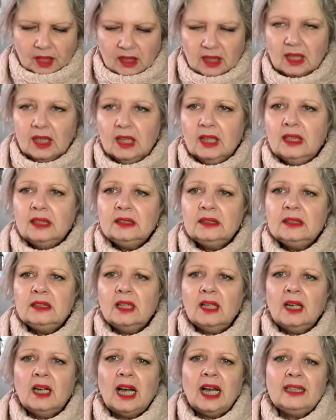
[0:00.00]
And
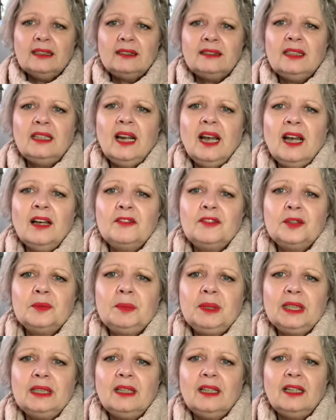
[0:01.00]
I still have a
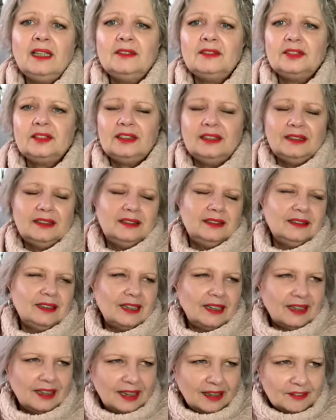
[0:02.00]
bit left, and
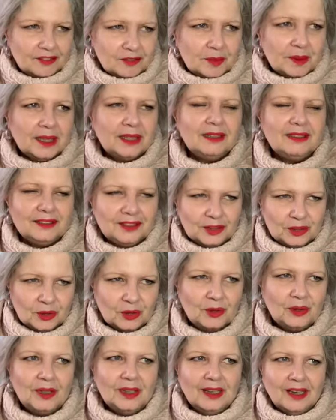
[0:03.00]
I've been,
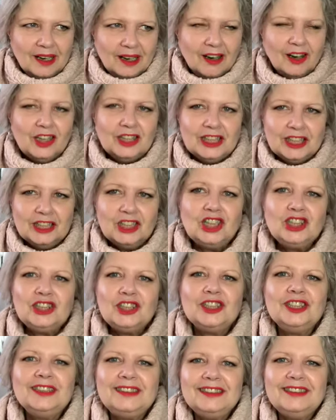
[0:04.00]
on and on
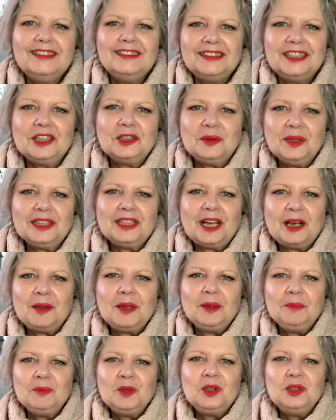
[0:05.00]
considering what I
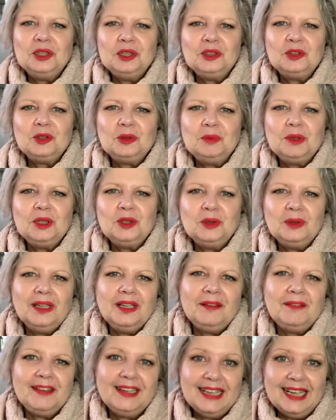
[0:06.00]
am going to be doing
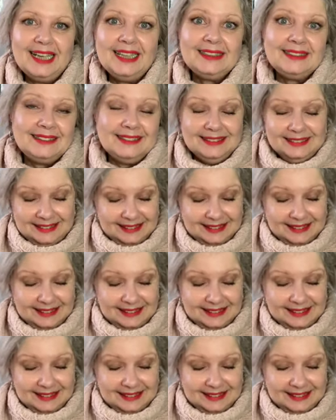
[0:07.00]
with that, and